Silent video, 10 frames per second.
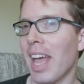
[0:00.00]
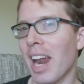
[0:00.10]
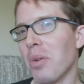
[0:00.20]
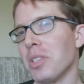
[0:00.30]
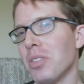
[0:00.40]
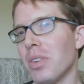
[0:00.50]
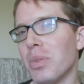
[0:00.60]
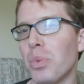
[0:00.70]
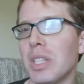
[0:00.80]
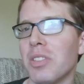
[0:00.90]
And I wasn't,
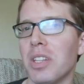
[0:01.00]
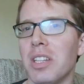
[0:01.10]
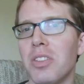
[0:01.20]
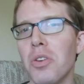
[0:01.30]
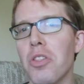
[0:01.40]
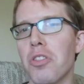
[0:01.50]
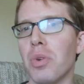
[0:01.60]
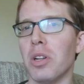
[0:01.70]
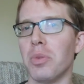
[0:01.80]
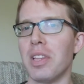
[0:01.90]
wasn't really too
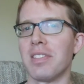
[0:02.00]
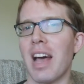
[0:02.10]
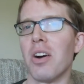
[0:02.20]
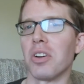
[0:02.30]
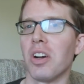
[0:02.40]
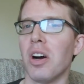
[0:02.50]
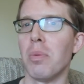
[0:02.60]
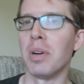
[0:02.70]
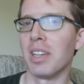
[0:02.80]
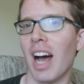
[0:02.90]
thrilled with this
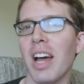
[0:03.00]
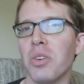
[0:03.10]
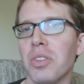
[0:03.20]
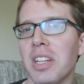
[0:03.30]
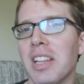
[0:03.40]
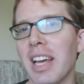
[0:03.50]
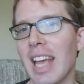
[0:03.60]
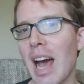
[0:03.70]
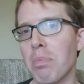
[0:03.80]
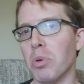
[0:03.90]
outcome. I don't really
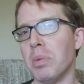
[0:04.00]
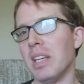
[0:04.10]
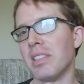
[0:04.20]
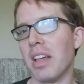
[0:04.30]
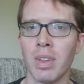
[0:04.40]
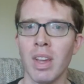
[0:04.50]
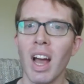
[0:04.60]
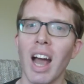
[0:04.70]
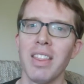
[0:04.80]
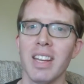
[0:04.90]
like Applebee's.
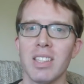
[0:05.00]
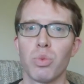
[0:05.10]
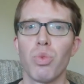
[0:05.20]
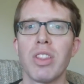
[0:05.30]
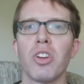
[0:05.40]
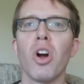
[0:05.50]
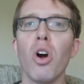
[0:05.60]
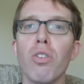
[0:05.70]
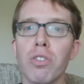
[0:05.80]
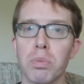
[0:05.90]
I think it's rather
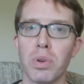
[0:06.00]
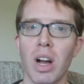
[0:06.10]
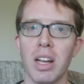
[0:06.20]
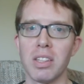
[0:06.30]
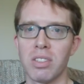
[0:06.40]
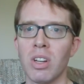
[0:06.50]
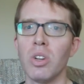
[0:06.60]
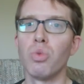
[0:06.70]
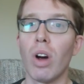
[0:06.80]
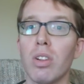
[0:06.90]
overpriced
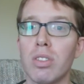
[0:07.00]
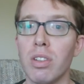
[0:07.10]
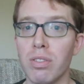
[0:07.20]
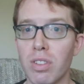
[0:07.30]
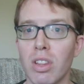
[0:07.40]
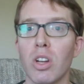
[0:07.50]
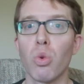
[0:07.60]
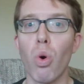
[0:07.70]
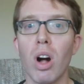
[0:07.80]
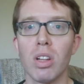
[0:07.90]
relative to the
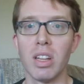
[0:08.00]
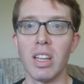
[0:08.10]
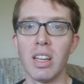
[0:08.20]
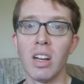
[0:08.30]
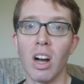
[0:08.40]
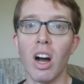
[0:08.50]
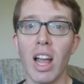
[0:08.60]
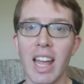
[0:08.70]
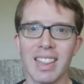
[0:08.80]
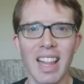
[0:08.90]
quality
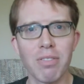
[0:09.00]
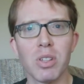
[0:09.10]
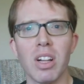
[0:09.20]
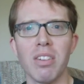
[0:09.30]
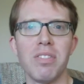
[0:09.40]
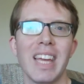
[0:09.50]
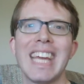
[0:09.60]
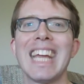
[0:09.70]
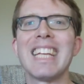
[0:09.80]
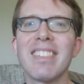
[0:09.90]
and level of
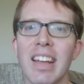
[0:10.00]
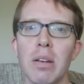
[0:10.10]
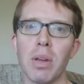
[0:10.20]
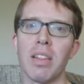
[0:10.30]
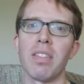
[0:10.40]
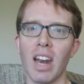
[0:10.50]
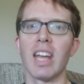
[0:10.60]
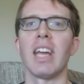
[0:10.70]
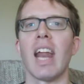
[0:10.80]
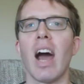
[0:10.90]
like excitement that
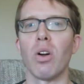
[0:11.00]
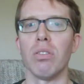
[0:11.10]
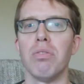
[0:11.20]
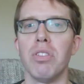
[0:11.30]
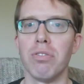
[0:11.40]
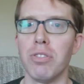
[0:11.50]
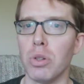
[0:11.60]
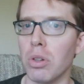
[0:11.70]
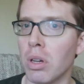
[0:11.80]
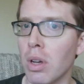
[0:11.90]
I get out of the
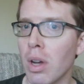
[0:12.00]
food.